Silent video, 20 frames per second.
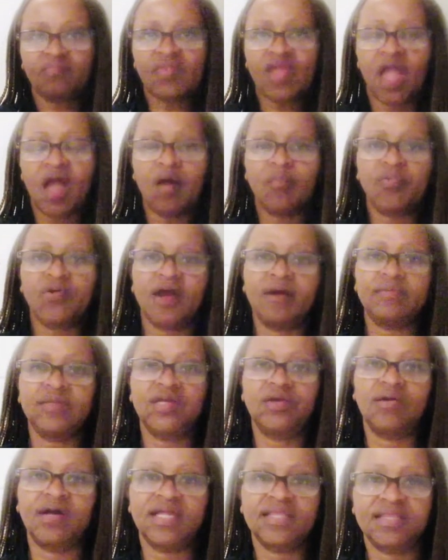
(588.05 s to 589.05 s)
I'll probably
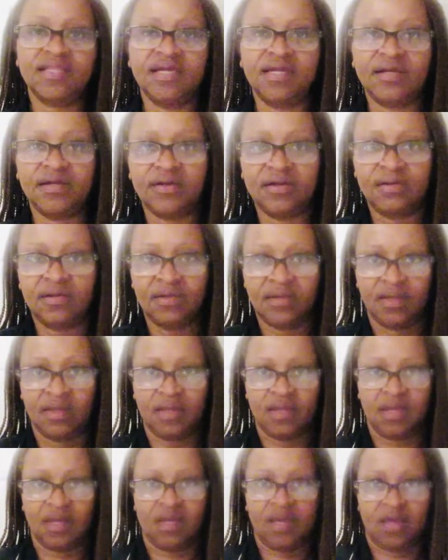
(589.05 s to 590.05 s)
go out there
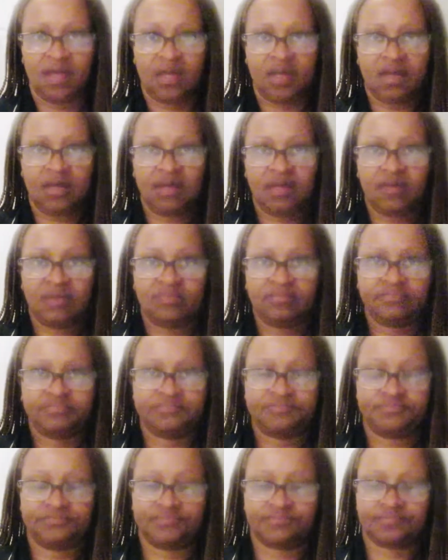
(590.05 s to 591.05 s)
a
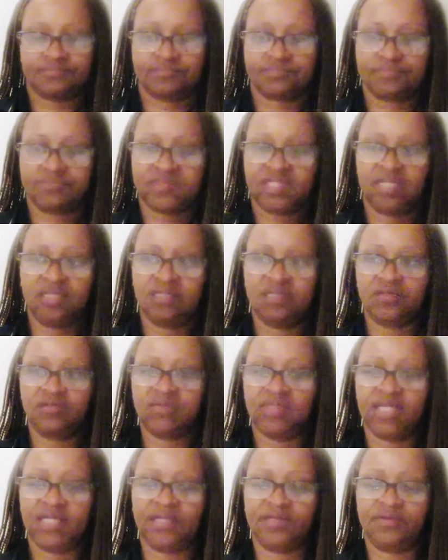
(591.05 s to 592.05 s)
little
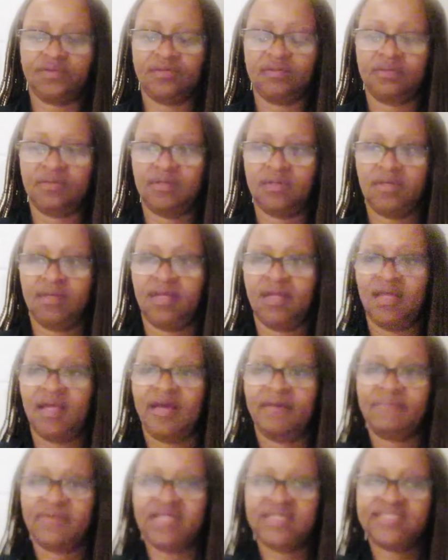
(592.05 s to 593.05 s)
later.
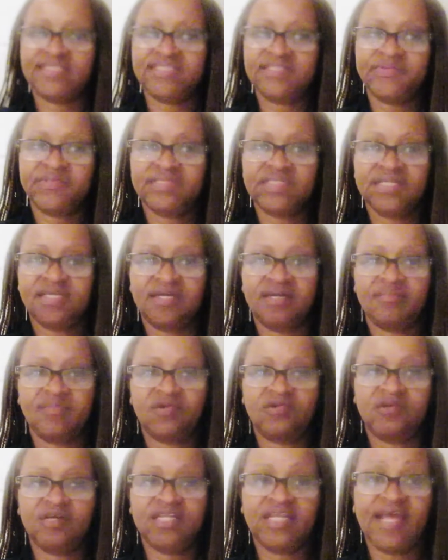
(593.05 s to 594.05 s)
But I just wanted to come
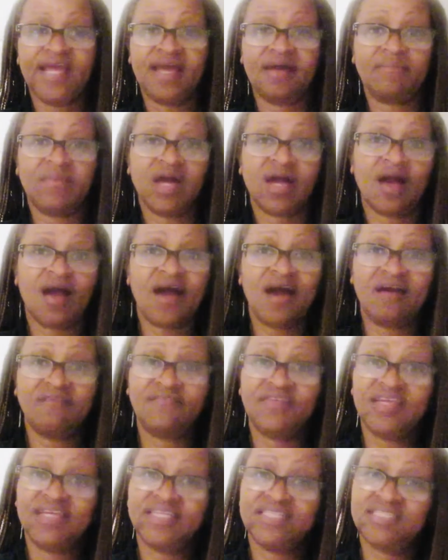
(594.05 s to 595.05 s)
on and have my
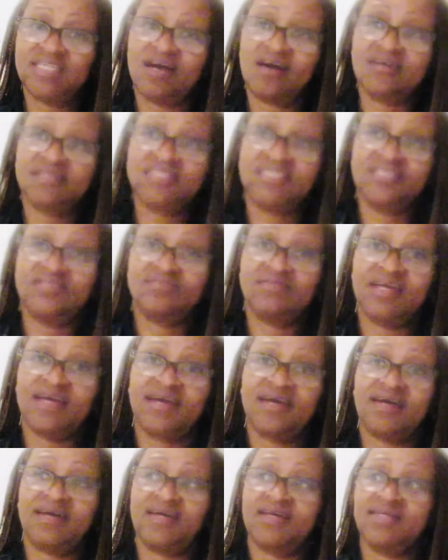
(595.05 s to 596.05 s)
coffee and talk to you
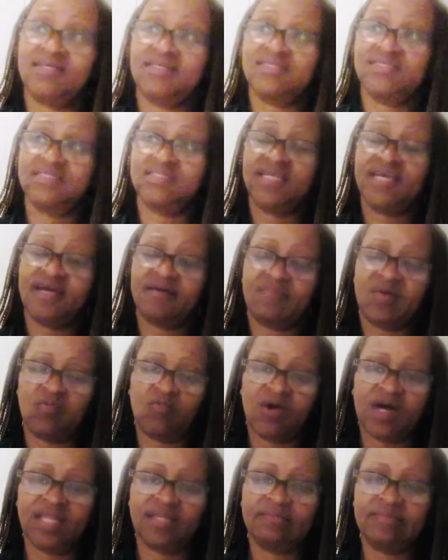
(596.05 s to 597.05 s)
guys and have my
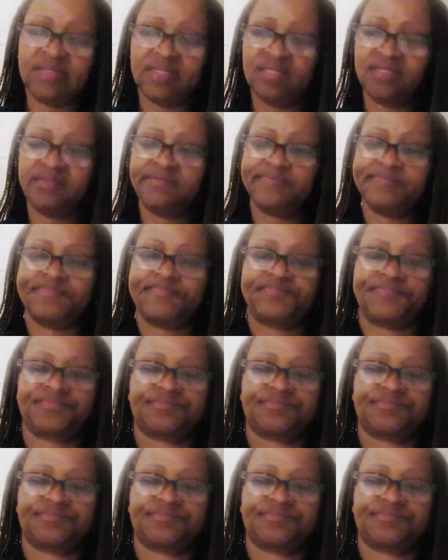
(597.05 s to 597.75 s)
watermelon.